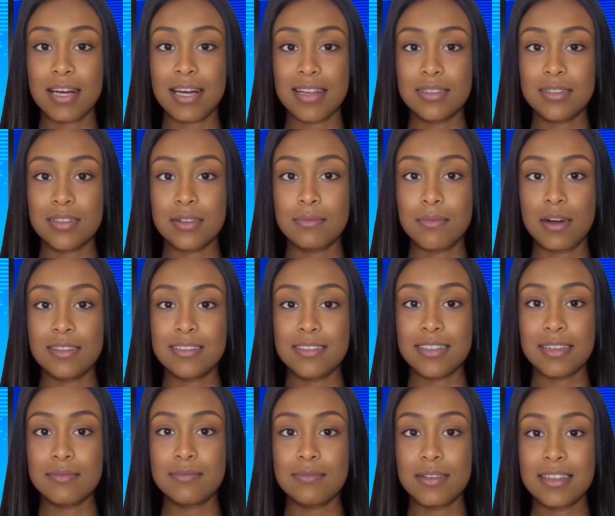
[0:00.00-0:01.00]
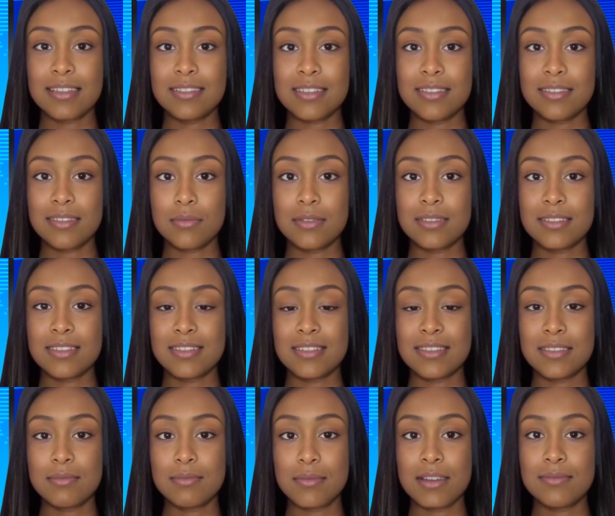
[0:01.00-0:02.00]
HMRC faces
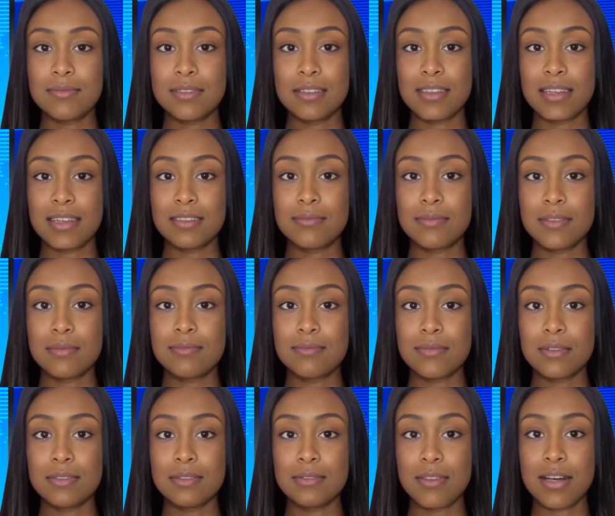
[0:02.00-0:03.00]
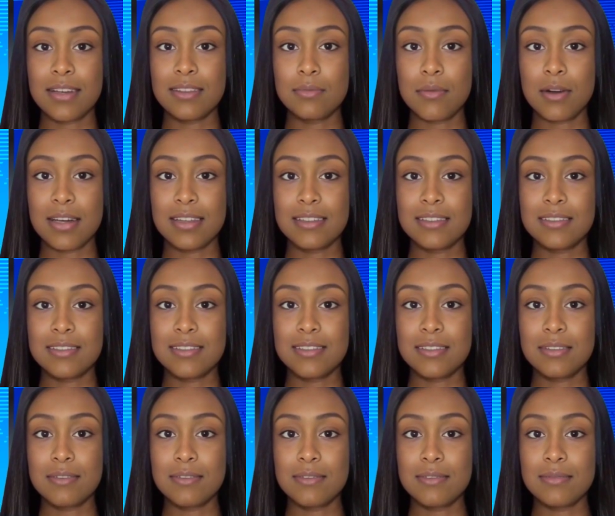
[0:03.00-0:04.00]
criticism over lengthy phone line waits.
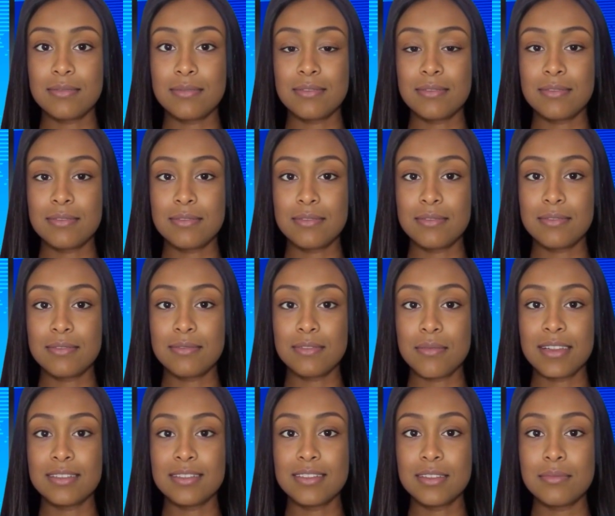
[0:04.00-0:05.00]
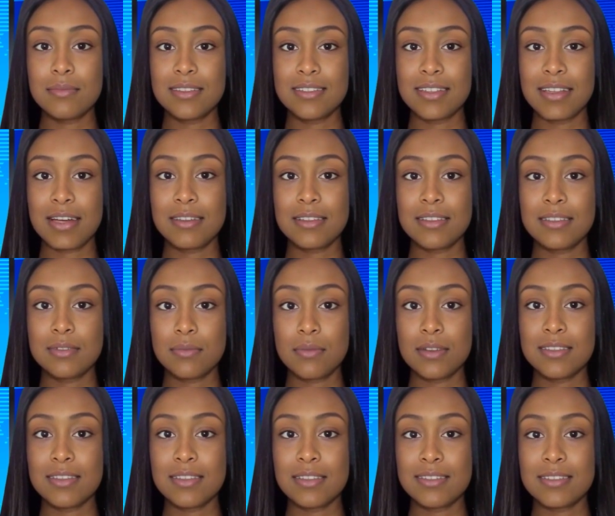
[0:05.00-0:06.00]
Customer service
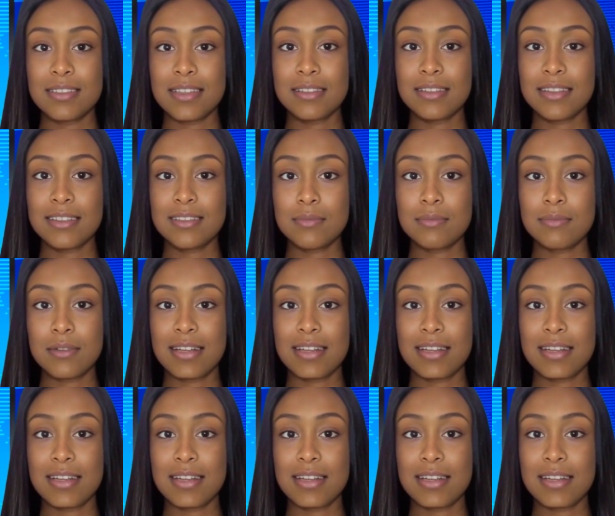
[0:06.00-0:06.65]
woes continue to